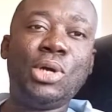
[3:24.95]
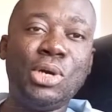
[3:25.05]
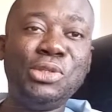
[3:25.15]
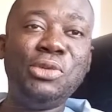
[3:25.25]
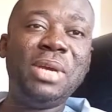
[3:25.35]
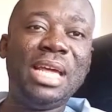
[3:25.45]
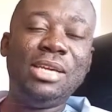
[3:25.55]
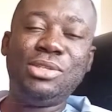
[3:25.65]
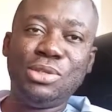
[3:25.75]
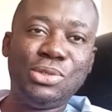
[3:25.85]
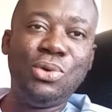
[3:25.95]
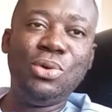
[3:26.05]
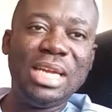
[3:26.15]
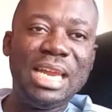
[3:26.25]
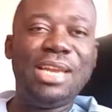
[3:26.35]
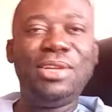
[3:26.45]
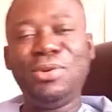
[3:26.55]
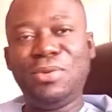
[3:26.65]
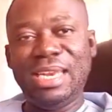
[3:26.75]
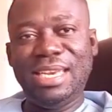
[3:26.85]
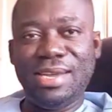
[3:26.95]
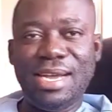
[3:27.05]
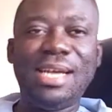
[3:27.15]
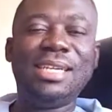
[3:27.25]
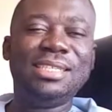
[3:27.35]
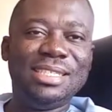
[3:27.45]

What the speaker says: consuming, and he's also looking at you, and you are,